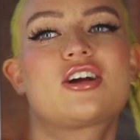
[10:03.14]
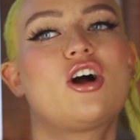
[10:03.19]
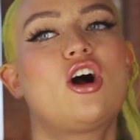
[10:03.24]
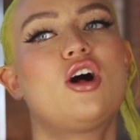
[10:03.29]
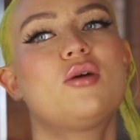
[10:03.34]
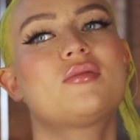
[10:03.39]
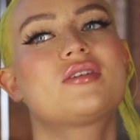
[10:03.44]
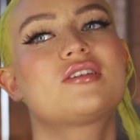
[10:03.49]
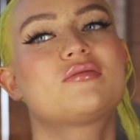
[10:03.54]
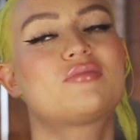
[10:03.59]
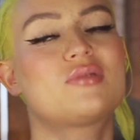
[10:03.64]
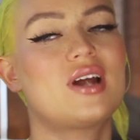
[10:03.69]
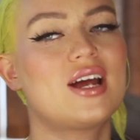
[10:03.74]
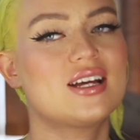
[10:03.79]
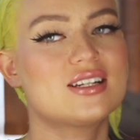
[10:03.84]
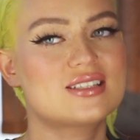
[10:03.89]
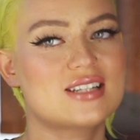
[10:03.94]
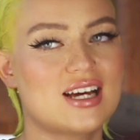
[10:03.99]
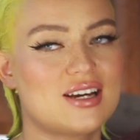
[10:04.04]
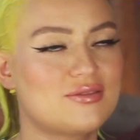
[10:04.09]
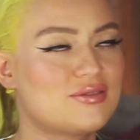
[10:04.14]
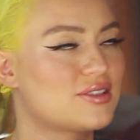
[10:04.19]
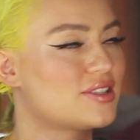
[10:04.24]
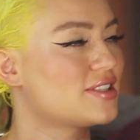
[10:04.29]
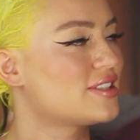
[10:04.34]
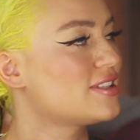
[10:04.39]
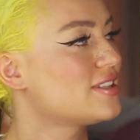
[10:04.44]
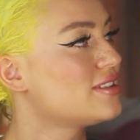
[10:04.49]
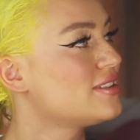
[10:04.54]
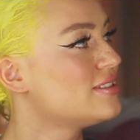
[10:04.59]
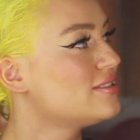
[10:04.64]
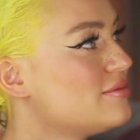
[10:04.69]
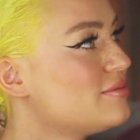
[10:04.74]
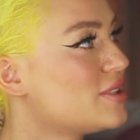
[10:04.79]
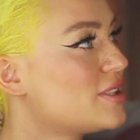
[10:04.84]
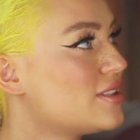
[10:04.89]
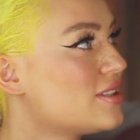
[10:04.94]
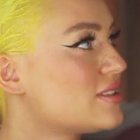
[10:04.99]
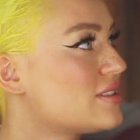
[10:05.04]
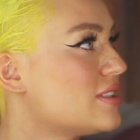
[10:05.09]
Call me a bright daffodil,
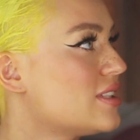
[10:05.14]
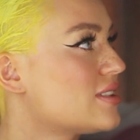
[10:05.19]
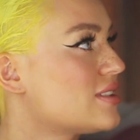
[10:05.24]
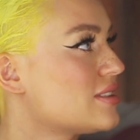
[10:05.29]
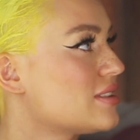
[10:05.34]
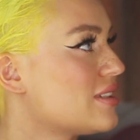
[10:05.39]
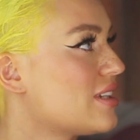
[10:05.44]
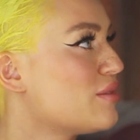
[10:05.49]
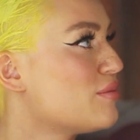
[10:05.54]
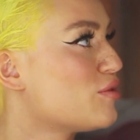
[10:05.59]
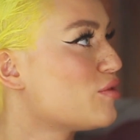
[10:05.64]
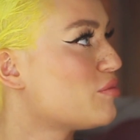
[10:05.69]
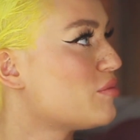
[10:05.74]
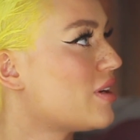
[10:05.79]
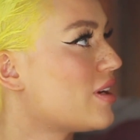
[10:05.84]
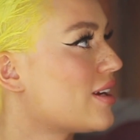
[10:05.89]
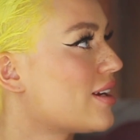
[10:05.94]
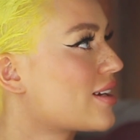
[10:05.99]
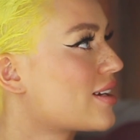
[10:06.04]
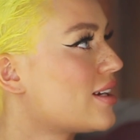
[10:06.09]
because that's the name of my hair